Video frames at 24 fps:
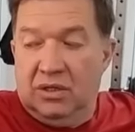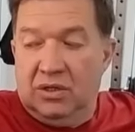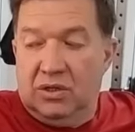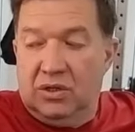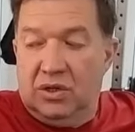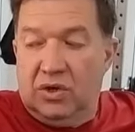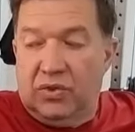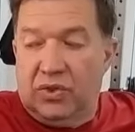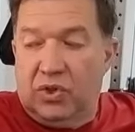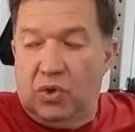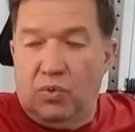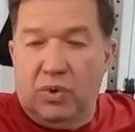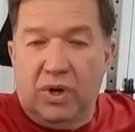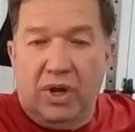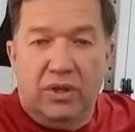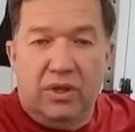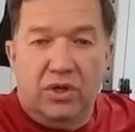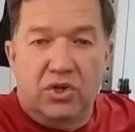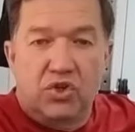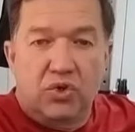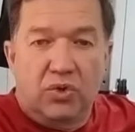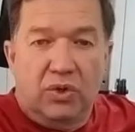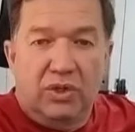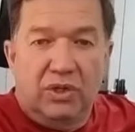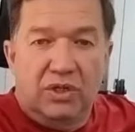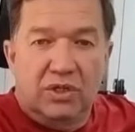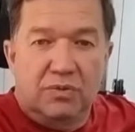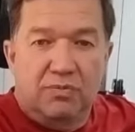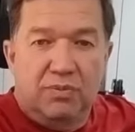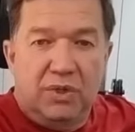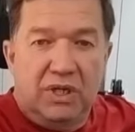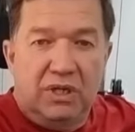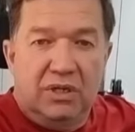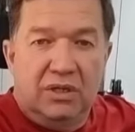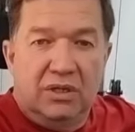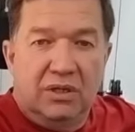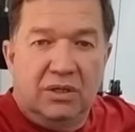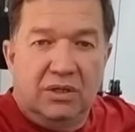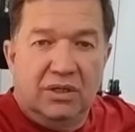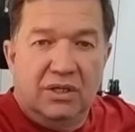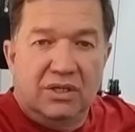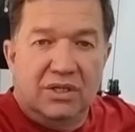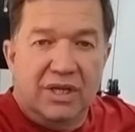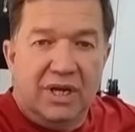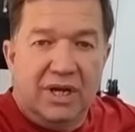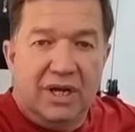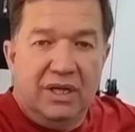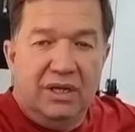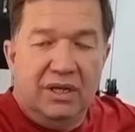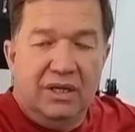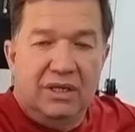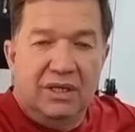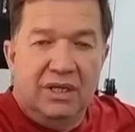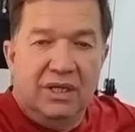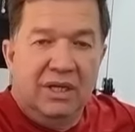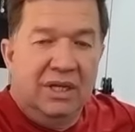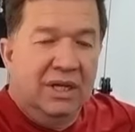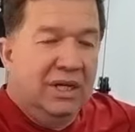not the way the joint has been designed.